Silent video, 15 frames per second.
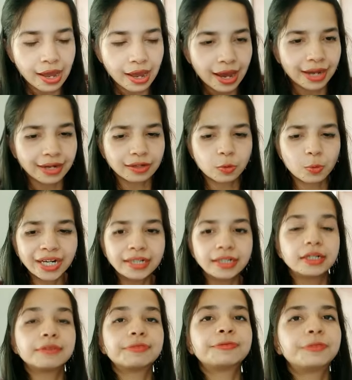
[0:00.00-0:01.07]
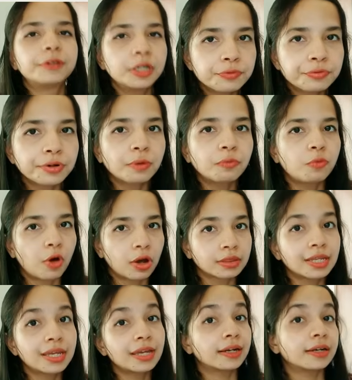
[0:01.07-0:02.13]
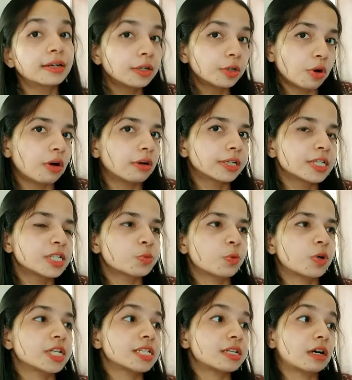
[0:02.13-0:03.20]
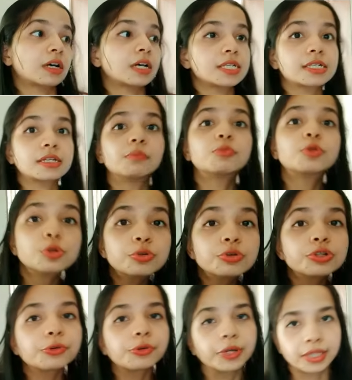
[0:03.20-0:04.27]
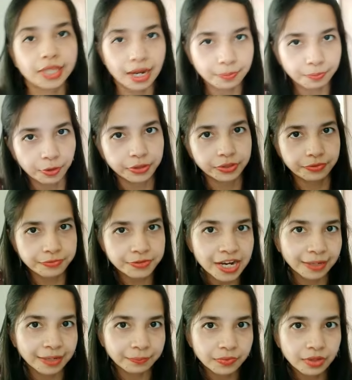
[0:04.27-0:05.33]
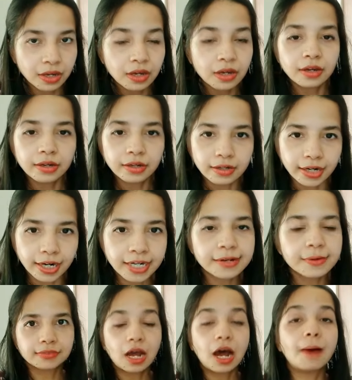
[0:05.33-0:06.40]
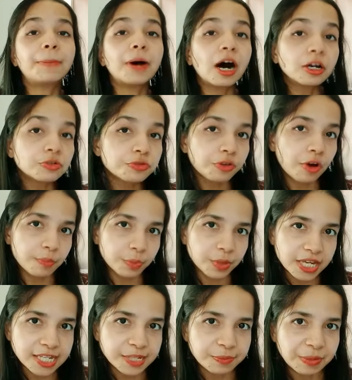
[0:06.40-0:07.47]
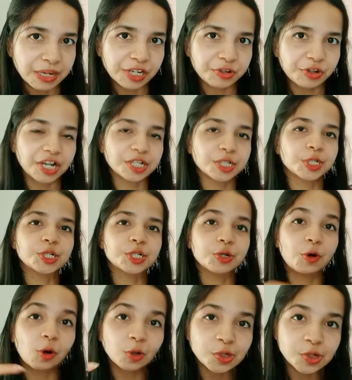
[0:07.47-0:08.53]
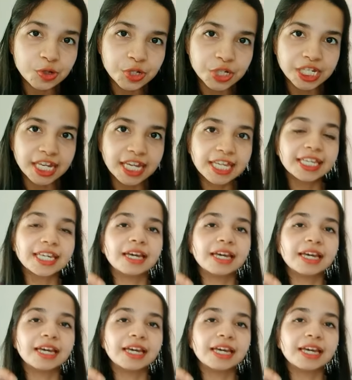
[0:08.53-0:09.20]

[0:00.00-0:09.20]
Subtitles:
and quite different from what the Indian audience was accustomed to during that point of time, right? Apart from these male writers, you also see the